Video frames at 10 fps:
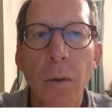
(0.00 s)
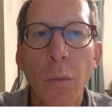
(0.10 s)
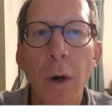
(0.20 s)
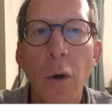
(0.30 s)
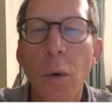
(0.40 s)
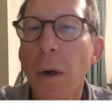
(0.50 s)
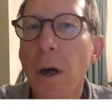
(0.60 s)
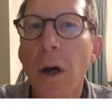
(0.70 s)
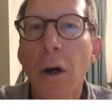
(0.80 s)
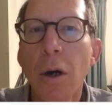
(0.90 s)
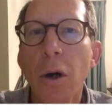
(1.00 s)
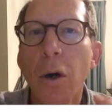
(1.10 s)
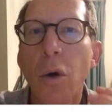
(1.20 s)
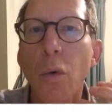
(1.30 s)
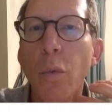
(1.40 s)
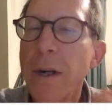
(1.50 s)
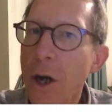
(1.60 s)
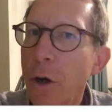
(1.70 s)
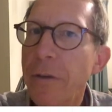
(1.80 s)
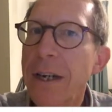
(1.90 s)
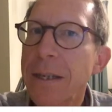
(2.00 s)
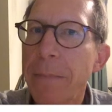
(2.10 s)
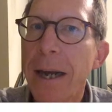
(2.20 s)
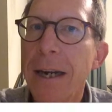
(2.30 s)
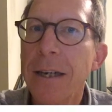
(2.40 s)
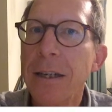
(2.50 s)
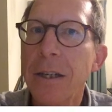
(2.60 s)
Well, we know that it's better